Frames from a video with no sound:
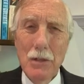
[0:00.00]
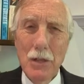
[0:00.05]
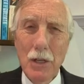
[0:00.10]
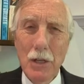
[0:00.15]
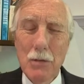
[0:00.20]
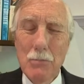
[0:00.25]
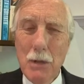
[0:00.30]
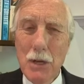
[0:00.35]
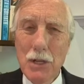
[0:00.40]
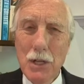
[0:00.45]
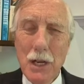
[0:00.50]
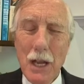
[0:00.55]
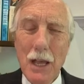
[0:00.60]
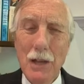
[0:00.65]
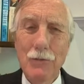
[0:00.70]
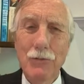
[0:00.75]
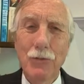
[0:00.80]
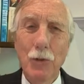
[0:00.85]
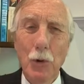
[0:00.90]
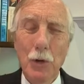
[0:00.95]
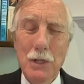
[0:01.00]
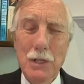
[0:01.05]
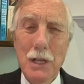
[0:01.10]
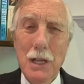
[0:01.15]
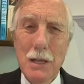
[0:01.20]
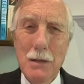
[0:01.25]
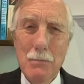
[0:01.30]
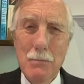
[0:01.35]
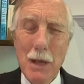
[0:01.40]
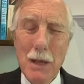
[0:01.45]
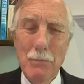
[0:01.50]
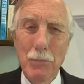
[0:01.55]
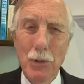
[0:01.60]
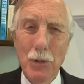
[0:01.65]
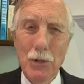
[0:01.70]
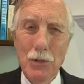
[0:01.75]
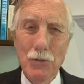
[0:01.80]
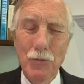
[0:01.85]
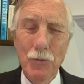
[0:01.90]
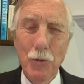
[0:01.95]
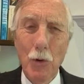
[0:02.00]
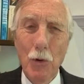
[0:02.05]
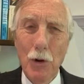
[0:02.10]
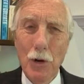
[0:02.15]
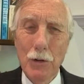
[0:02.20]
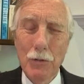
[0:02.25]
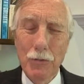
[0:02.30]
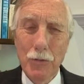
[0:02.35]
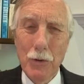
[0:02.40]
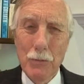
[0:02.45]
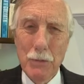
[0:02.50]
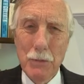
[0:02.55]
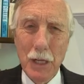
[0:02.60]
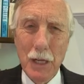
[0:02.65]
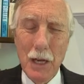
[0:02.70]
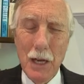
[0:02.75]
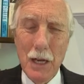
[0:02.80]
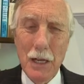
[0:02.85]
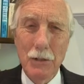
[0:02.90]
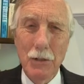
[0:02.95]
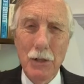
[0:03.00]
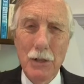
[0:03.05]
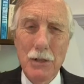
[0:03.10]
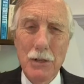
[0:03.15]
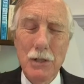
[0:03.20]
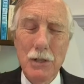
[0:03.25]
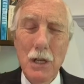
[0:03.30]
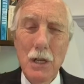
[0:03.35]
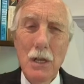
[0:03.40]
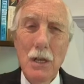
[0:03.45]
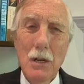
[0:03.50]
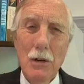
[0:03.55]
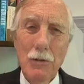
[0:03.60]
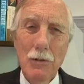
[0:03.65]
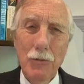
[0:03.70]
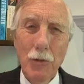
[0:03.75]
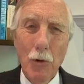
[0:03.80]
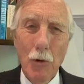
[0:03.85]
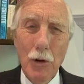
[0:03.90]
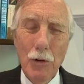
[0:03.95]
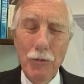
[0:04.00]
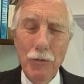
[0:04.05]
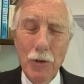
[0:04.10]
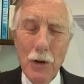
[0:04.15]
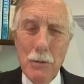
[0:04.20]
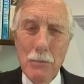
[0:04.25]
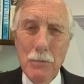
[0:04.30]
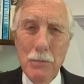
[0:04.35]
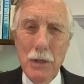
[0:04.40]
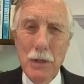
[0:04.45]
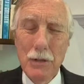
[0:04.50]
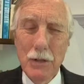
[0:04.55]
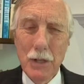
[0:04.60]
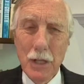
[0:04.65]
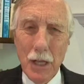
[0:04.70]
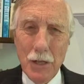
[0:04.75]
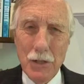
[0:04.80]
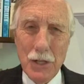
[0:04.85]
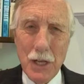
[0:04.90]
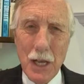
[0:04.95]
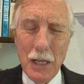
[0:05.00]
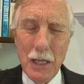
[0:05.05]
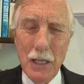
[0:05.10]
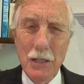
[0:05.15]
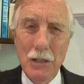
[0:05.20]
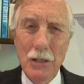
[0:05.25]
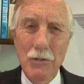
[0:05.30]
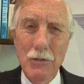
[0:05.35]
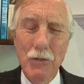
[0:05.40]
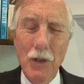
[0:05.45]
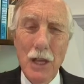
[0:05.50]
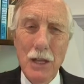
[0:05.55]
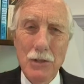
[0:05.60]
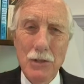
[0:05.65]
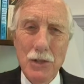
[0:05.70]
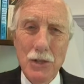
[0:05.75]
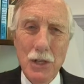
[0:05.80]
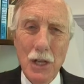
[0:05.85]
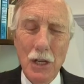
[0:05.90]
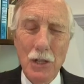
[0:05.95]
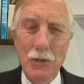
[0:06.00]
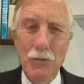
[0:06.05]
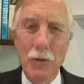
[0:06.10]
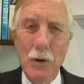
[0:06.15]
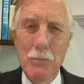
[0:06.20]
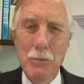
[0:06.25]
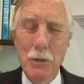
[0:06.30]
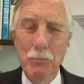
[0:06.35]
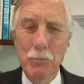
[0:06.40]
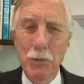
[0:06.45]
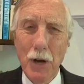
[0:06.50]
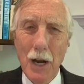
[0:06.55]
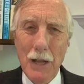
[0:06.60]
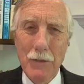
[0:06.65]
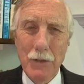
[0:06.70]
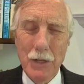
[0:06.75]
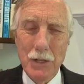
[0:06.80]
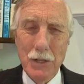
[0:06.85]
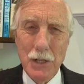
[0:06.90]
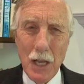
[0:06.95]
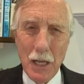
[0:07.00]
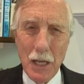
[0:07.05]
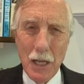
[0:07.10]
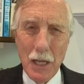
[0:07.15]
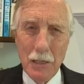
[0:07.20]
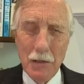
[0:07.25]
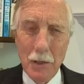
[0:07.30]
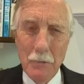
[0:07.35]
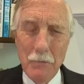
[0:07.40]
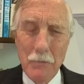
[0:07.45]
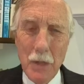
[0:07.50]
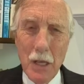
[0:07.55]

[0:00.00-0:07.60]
The commission had 14 members, 4 from the Congress, 4 from the executive, and 6 from the private sector.